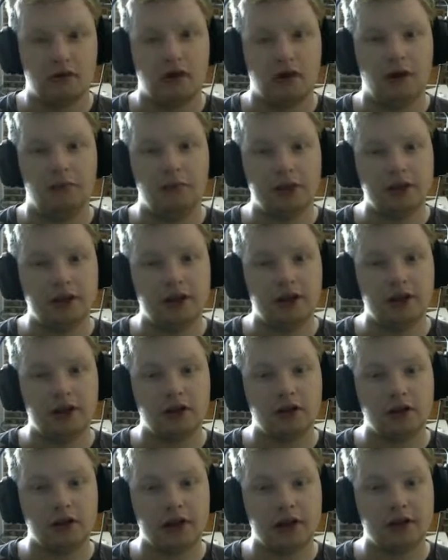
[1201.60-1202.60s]
Must have
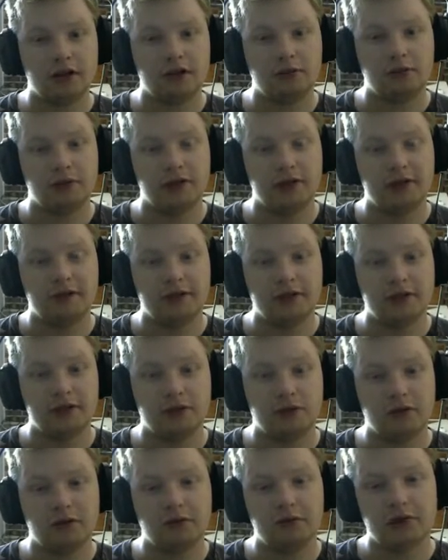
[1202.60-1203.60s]
unlocked that in a previous
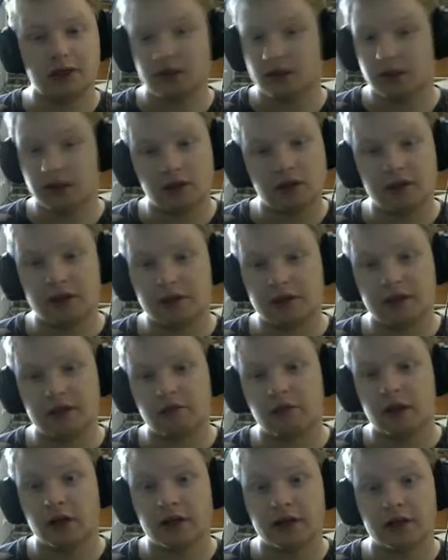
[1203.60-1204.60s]
one because I only did
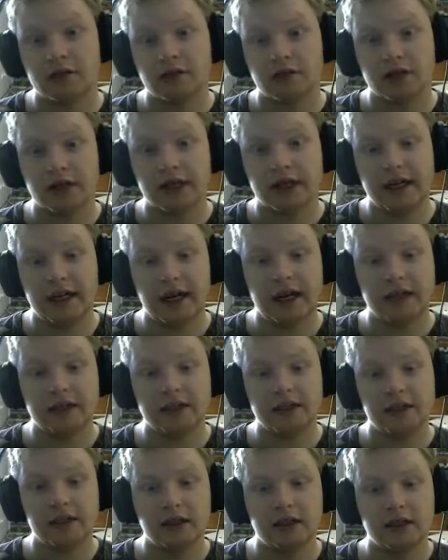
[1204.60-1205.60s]
one level then.
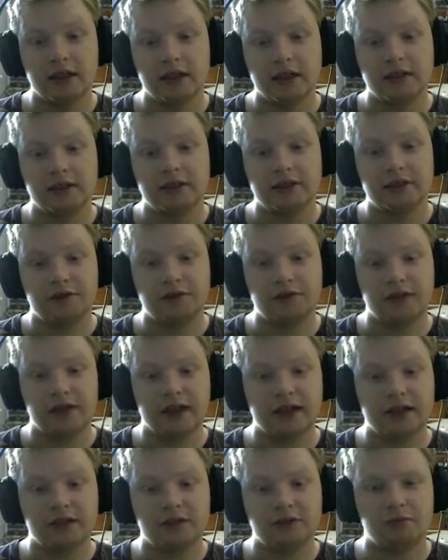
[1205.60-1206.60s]
And
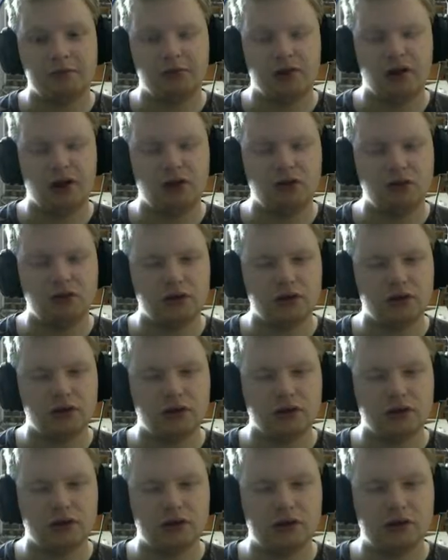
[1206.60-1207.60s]
deflect
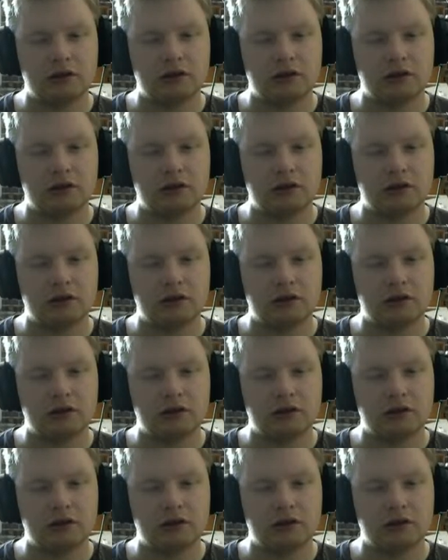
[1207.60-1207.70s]
bolts.